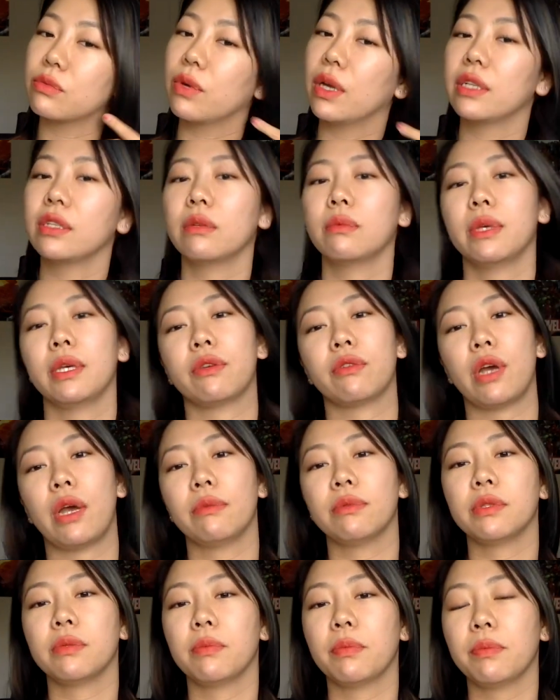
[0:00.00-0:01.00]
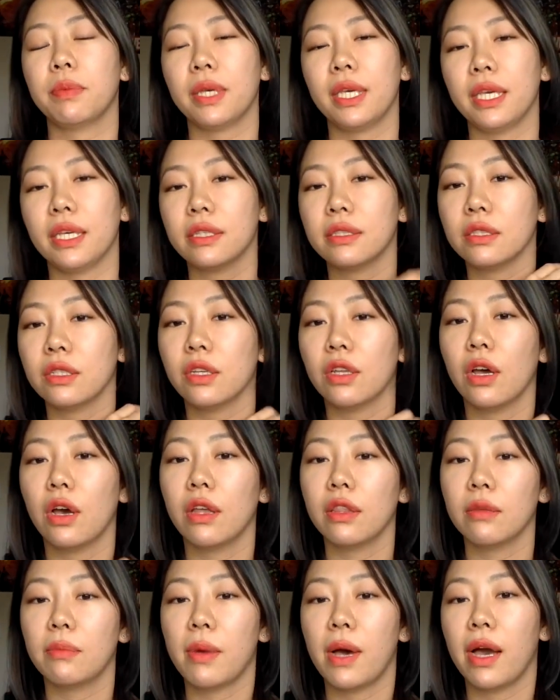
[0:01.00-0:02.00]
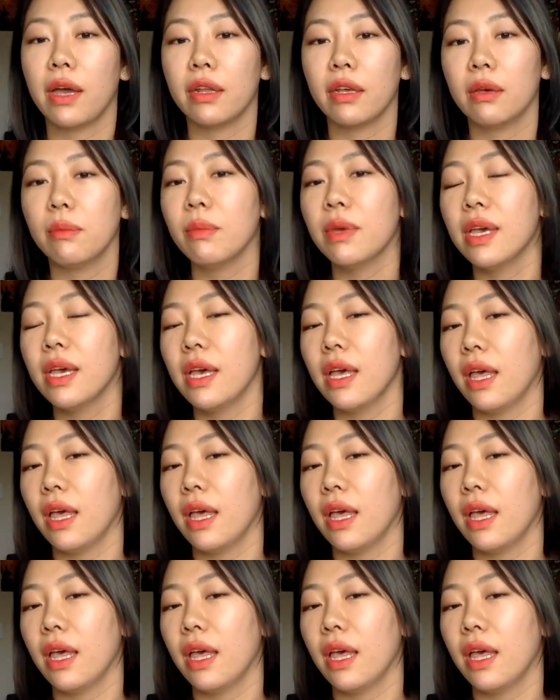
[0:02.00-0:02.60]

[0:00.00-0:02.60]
randomly grabbed a piece, on the bottom,